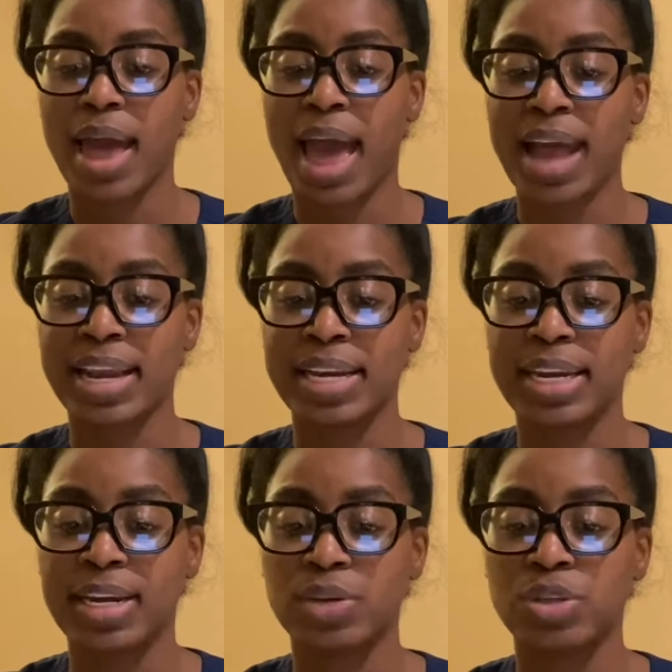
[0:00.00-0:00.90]
at an
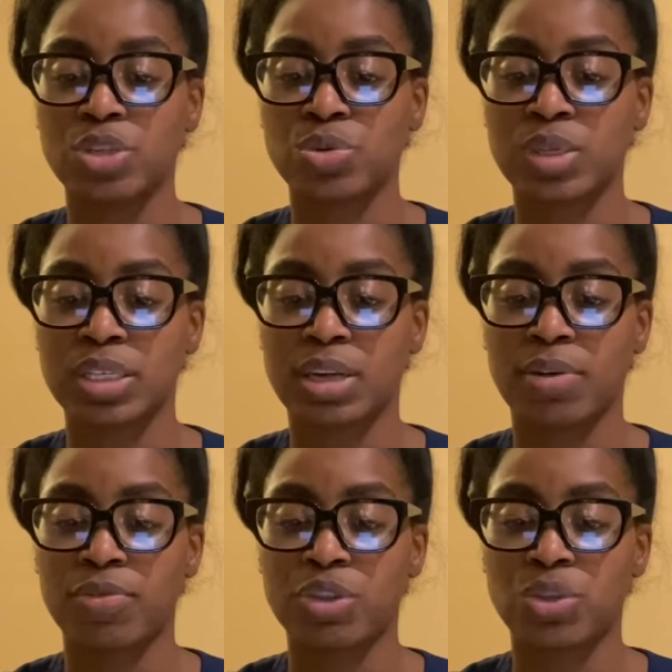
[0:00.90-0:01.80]
increased risk
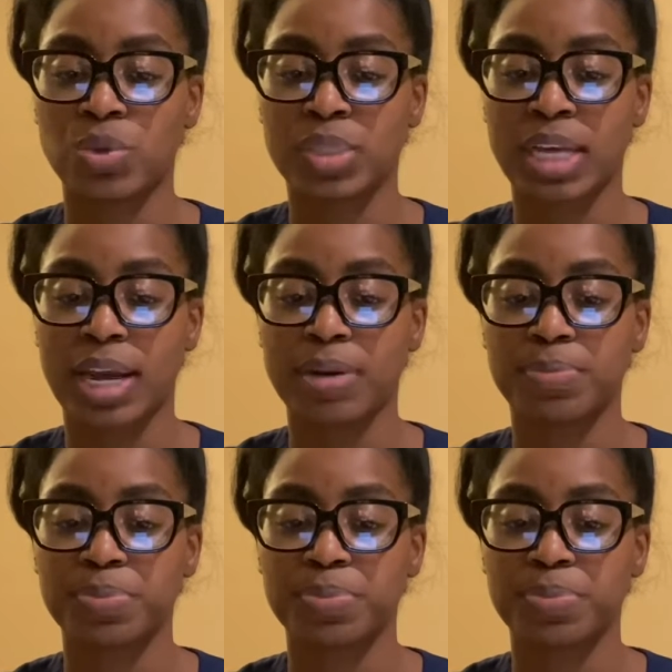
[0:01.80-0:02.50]
for suicide.